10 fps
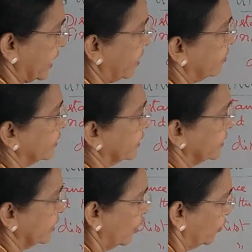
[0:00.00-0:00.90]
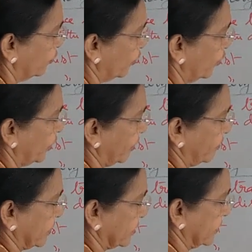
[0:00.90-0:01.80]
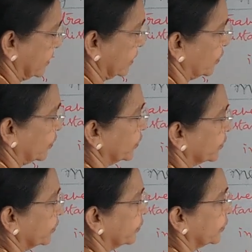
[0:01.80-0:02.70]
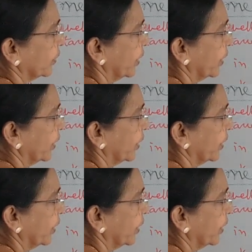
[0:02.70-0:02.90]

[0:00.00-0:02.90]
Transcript: travelled in 4 hours is equal to,